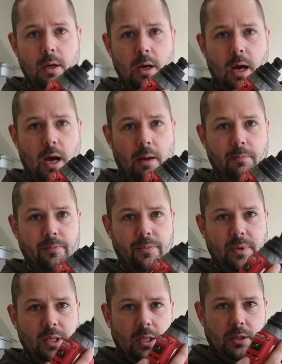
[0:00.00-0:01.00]

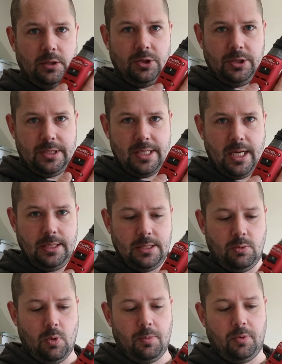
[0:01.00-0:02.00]
I just tend
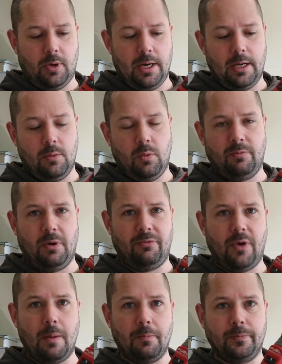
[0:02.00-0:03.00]
to operate it with my
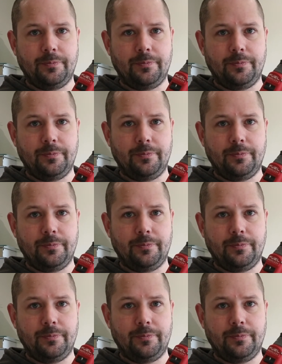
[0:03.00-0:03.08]
thumb.